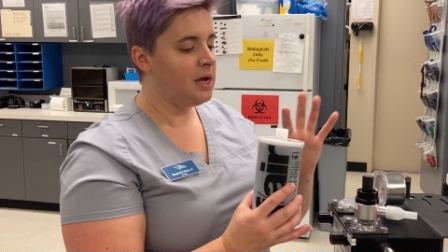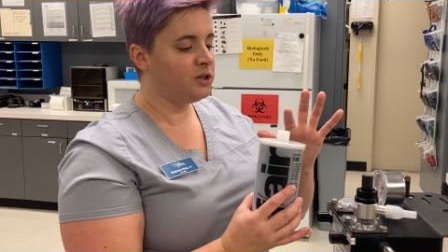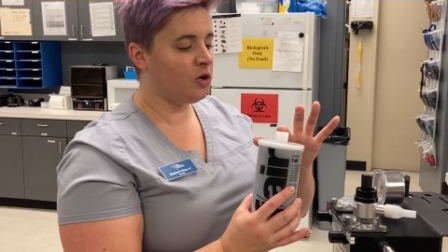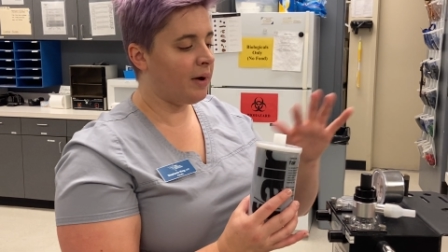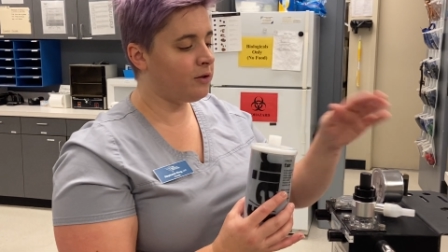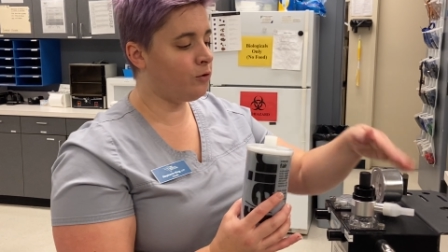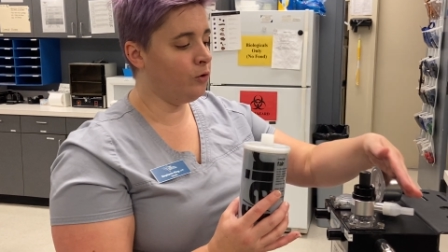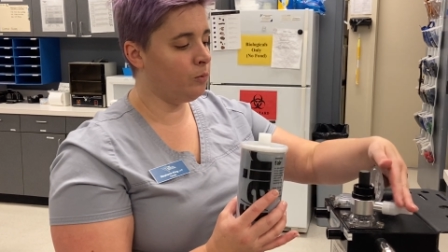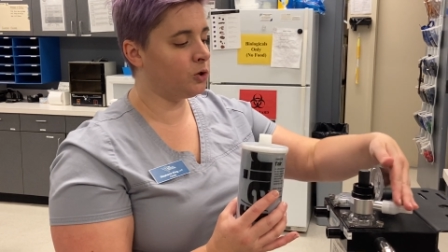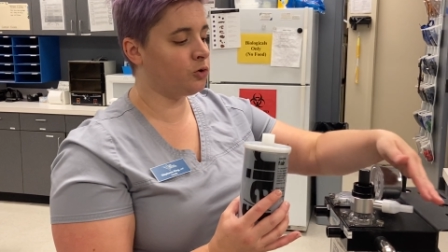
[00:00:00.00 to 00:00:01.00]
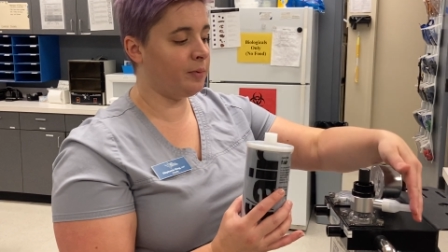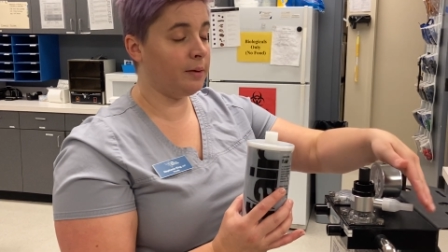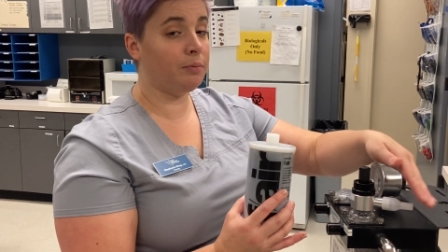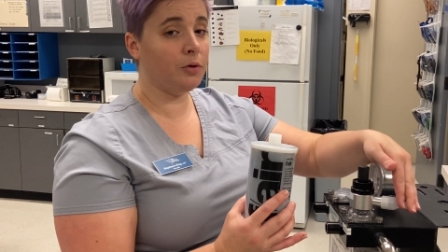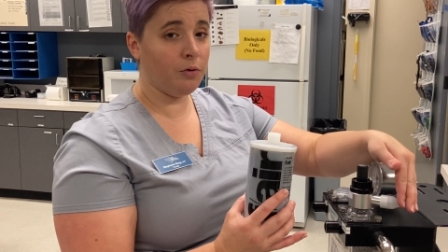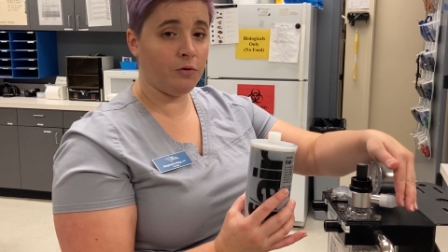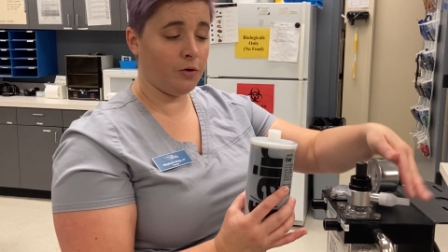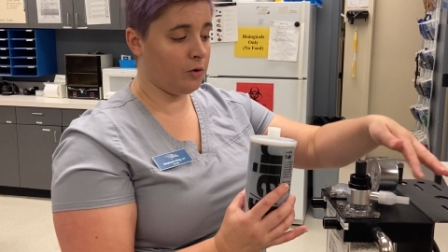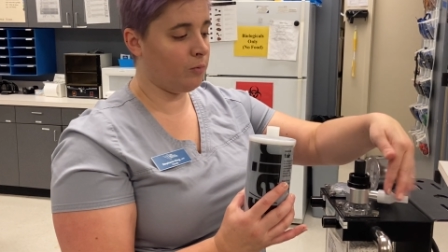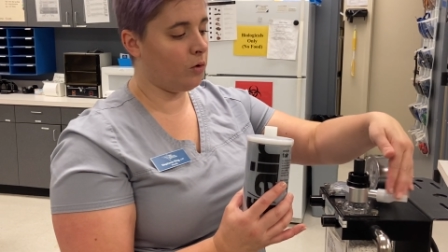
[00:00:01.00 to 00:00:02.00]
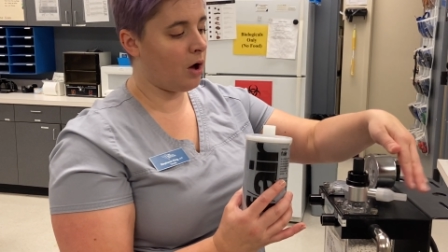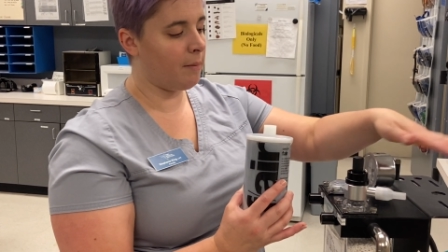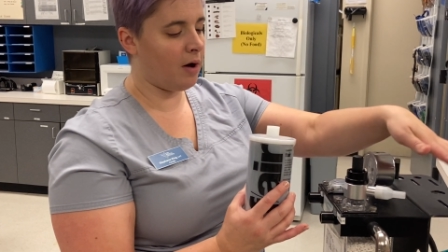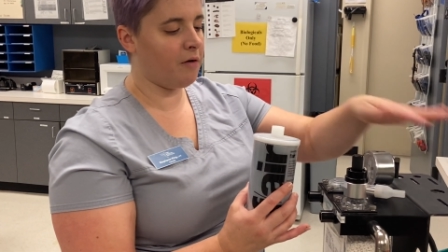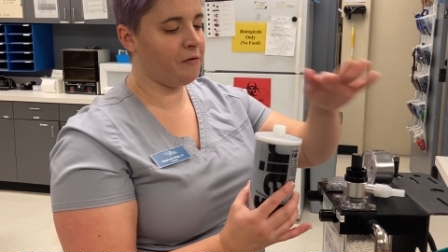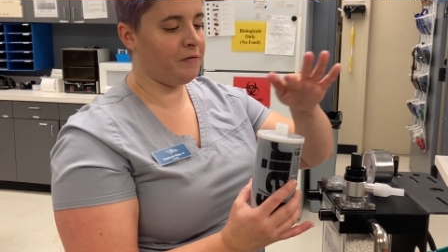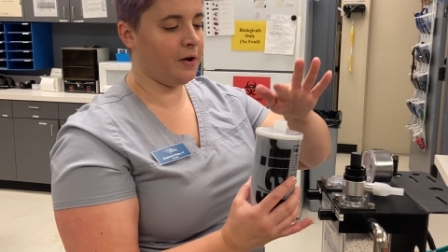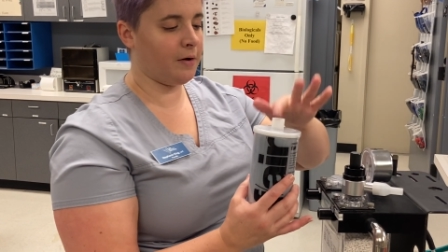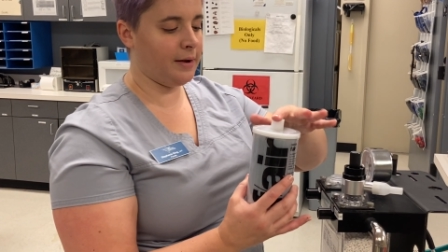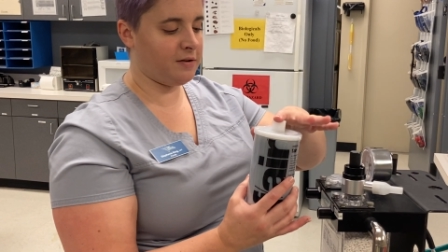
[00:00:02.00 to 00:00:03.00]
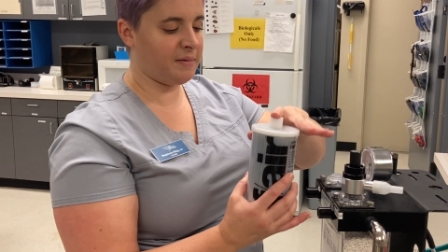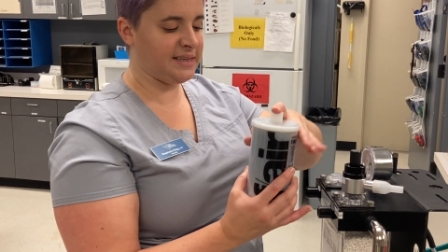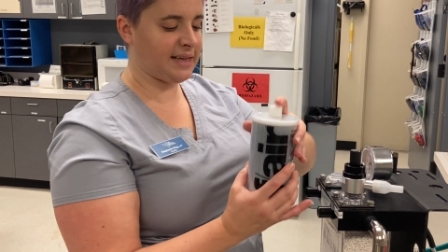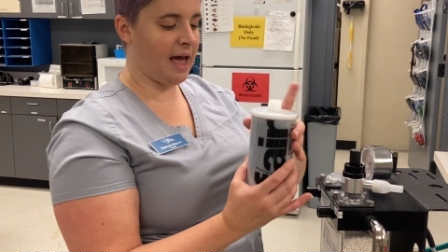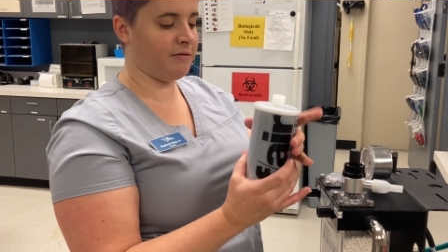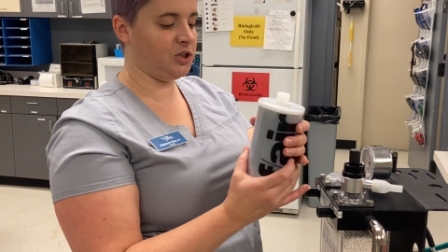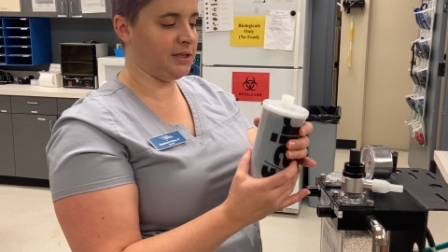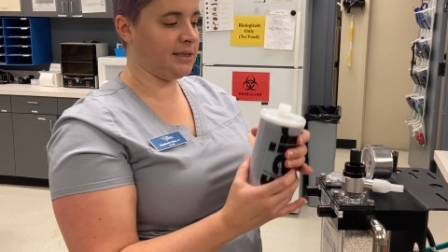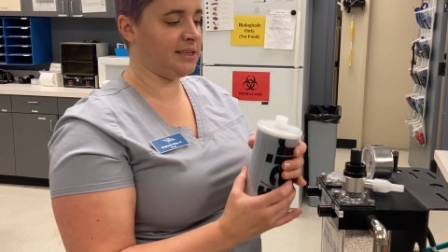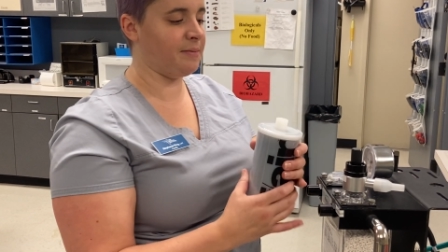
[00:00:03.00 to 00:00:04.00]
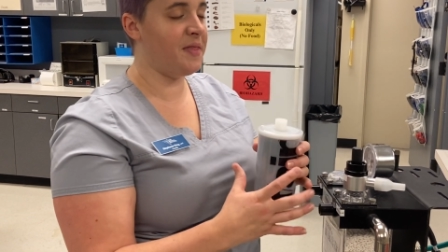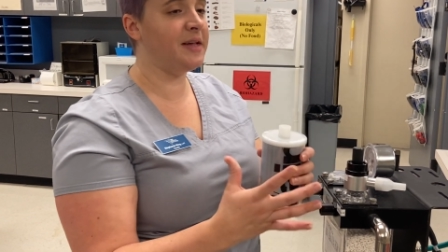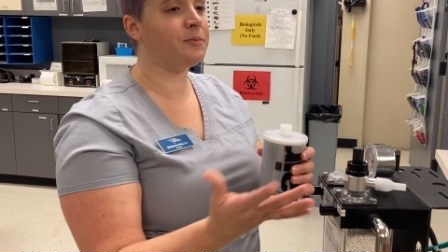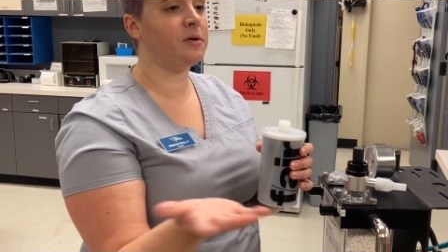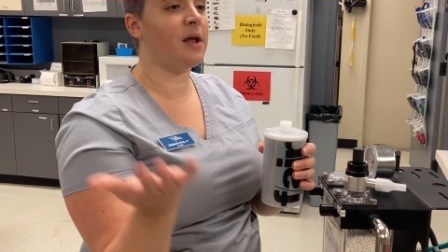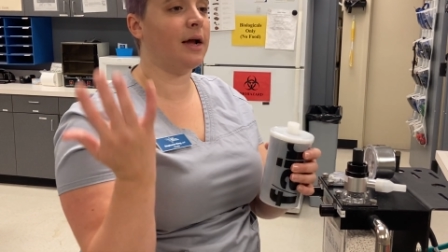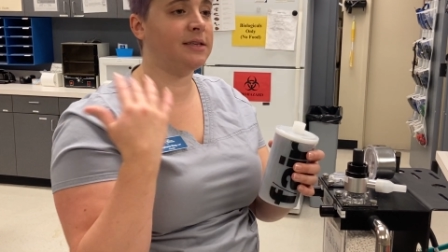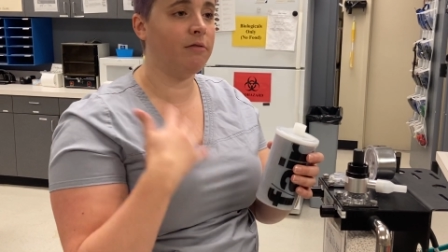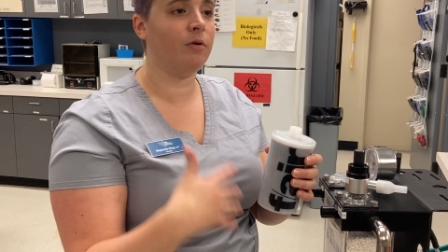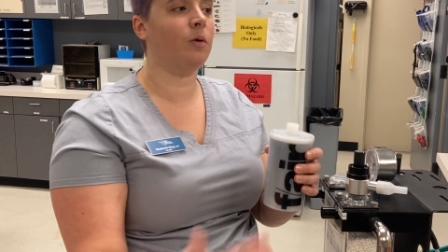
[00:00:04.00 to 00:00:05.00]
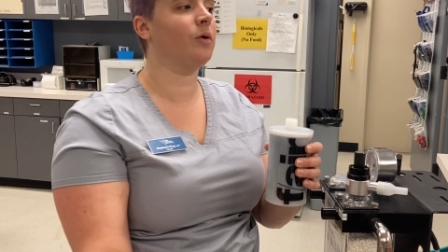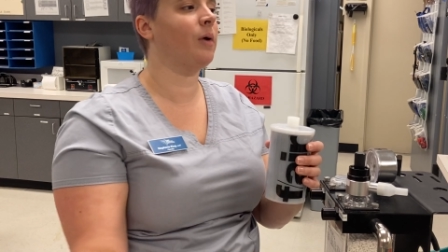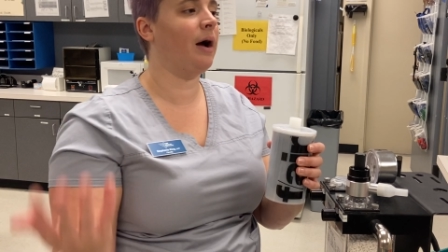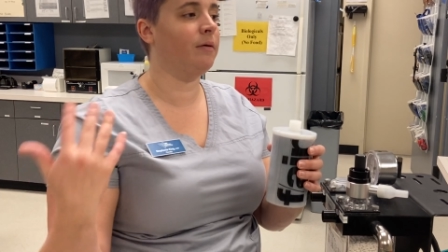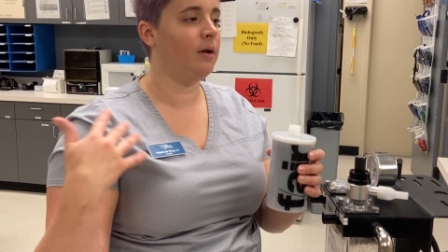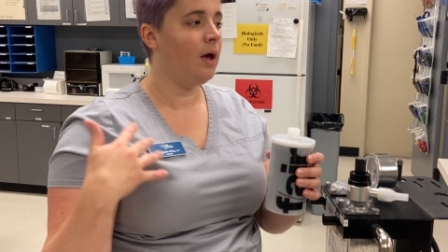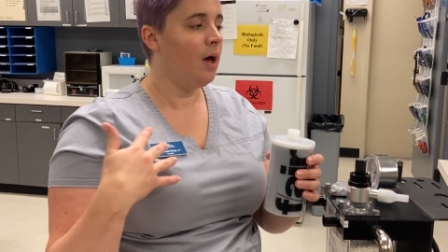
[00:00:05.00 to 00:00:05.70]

So my tube, which will be a blue tube, will come off of here into my scavenging system. And this protects everyone around